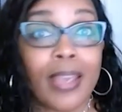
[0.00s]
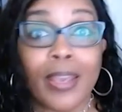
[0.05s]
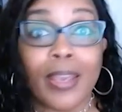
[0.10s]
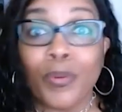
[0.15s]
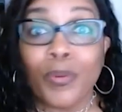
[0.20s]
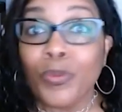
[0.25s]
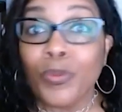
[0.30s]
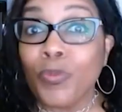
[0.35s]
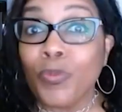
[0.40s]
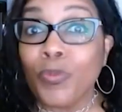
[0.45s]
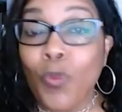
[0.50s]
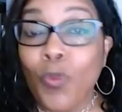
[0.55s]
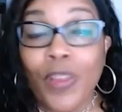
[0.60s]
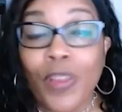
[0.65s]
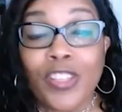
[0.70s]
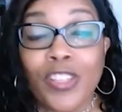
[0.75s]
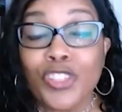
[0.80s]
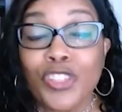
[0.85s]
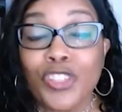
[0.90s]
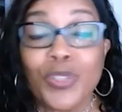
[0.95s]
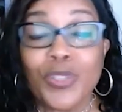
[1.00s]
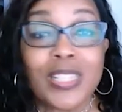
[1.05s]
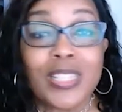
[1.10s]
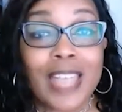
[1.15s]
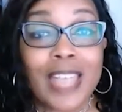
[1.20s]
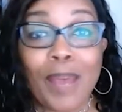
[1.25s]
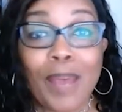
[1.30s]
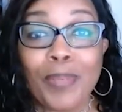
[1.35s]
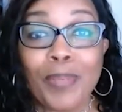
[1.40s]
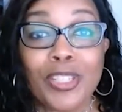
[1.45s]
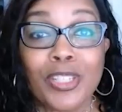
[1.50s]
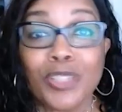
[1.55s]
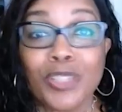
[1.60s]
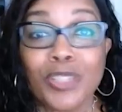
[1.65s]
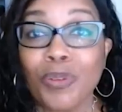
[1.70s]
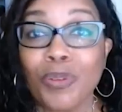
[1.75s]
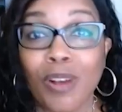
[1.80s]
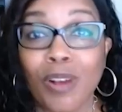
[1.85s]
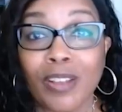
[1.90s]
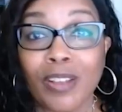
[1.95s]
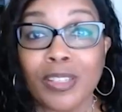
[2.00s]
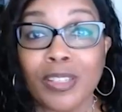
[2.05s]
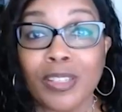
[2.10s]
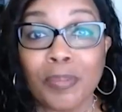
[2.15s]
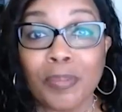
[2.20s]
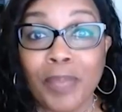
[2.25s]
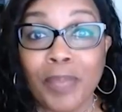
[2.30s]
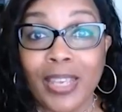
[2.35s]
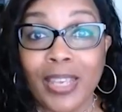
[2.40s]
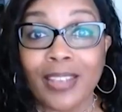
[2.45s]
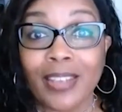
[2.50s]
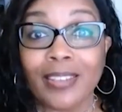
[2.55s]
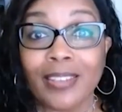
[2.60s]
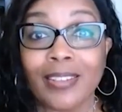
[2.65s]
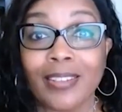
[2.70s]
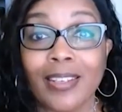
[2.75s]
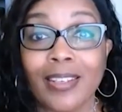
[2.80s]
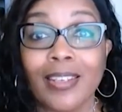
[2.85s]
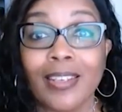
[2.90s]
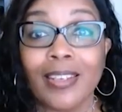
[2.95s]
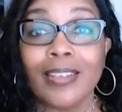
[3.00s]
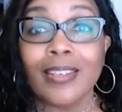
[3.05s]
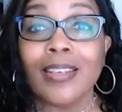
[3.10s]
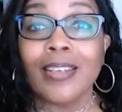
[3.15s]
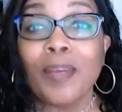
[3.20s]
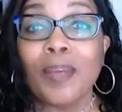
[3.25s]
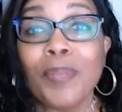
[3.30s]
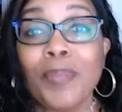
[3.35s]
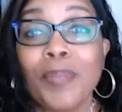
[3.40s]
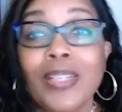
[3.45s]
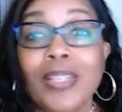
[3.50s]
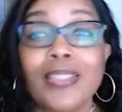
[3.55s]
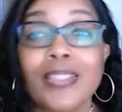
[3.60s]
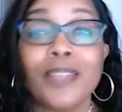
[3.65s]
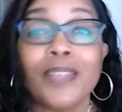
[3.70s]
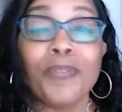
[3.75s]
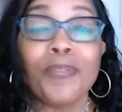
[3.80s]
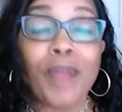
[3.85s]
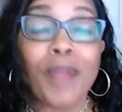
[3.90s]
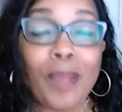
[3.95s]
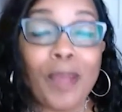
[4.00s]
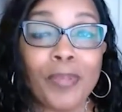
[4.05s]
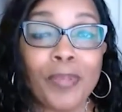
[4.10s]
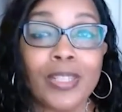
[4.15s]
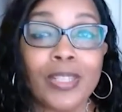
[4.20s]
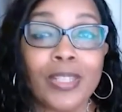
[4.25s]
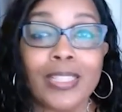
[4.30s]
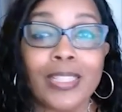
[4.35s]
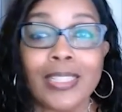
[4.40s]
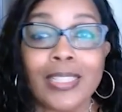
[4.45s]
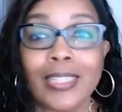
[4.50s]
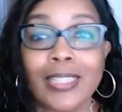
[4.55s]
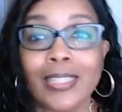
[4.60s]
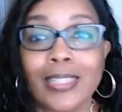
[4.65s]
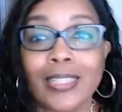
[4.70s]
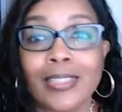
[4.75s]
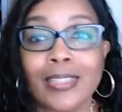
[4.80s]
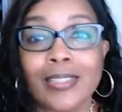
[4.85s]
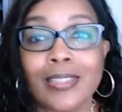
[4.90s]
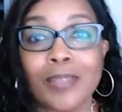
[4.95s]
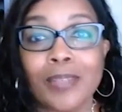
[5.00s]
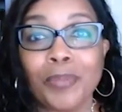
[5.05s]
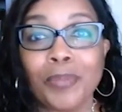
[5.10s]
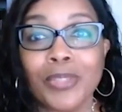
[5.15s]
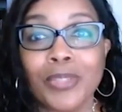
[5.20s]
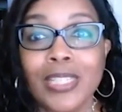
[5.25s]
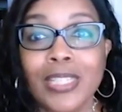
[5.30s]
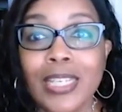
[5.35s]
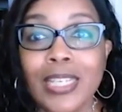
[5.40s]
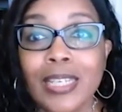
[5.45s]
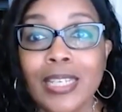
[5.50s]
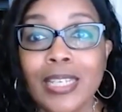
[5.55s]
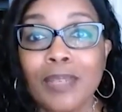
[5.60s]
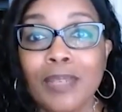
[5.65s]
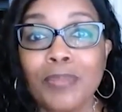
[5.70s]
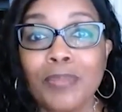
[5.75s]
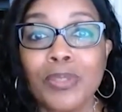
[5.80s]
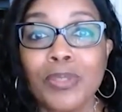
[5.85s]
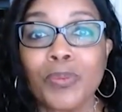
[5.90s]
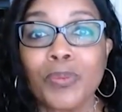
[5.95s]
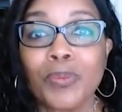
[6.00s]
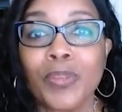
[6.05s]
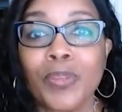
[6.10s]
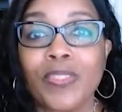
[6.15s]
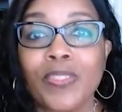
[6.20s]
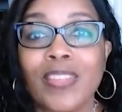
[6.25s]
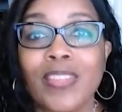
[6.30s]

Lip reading: one that you can tap into on demand, companies can rapidly assemble teams with the